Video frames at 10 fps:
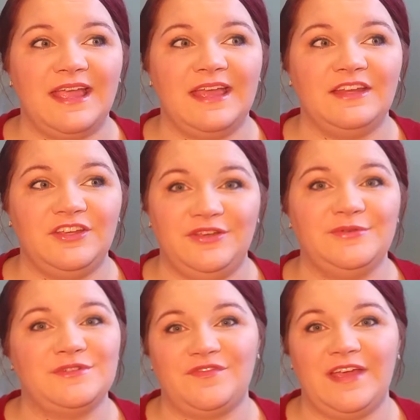and
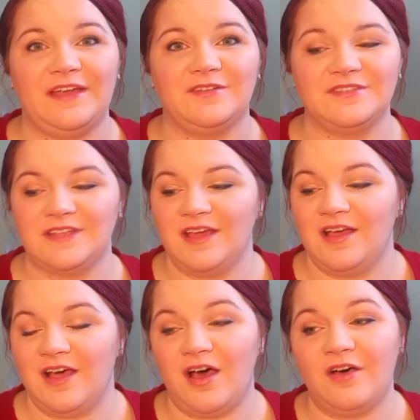huge fails
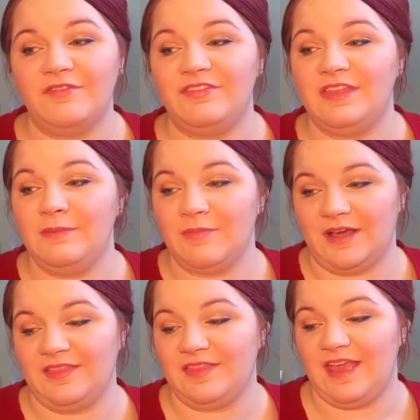of the
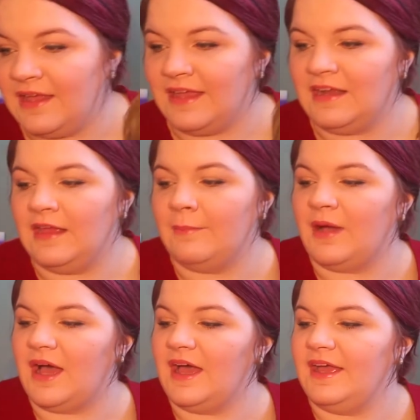month. And
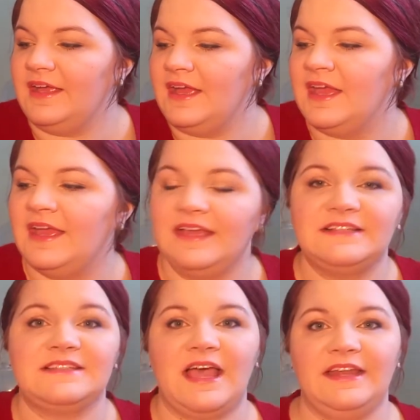am I
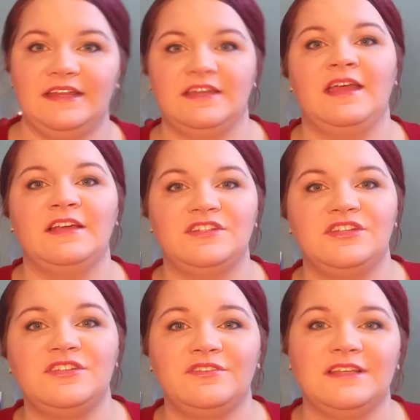excited
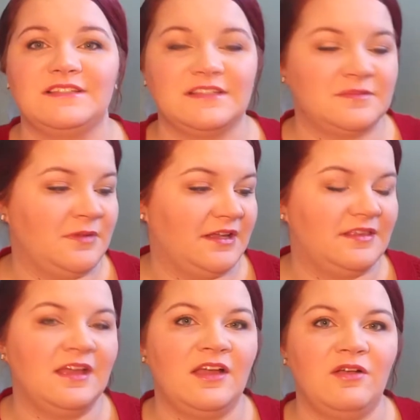to do this
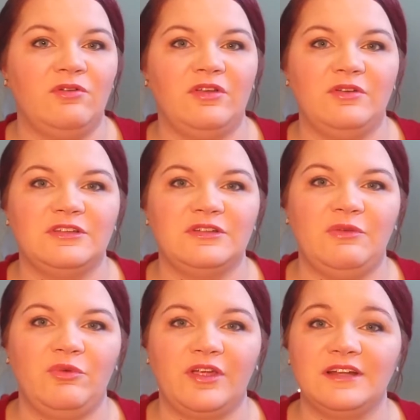month?
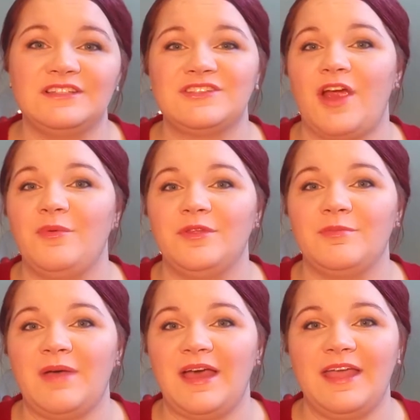We're going to start with
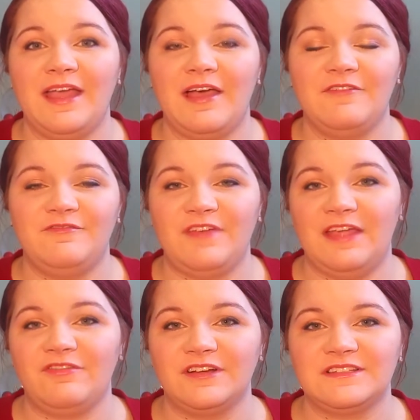my
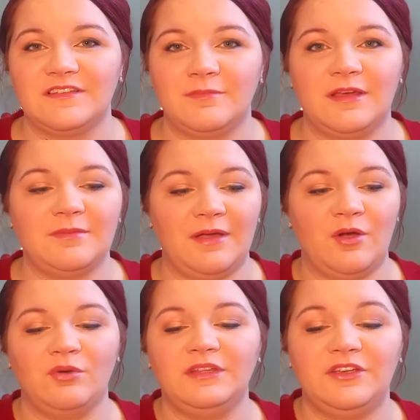favorites of the month, my
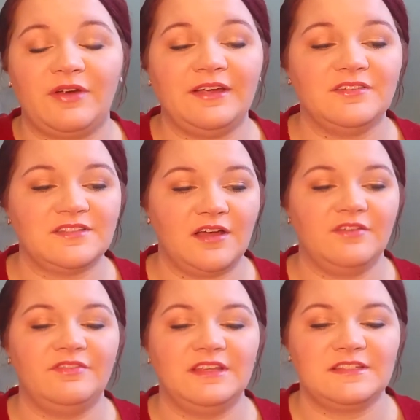holy grails
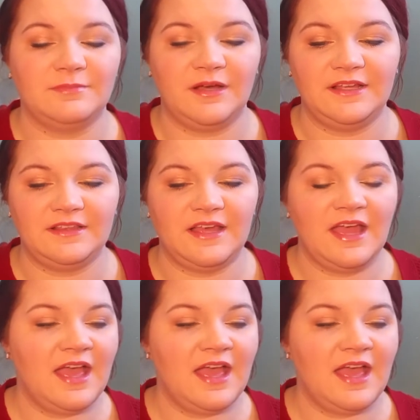of this month.